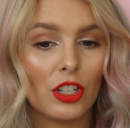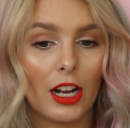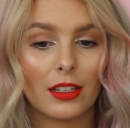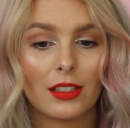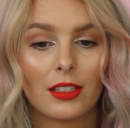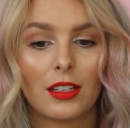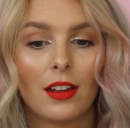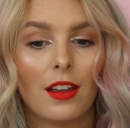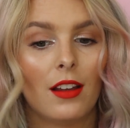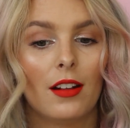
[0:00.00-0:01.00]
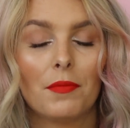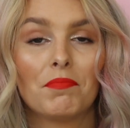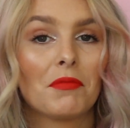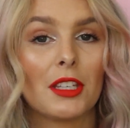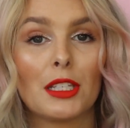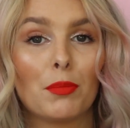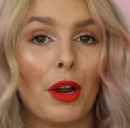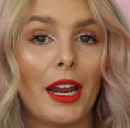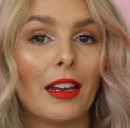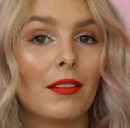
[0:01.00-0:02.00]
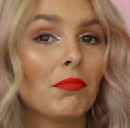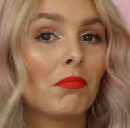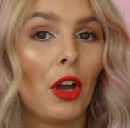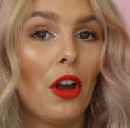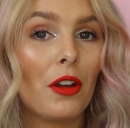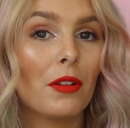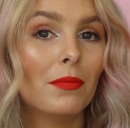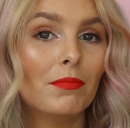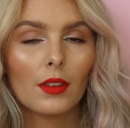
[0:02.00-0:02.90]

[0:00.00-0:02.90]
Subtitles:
just spray and go.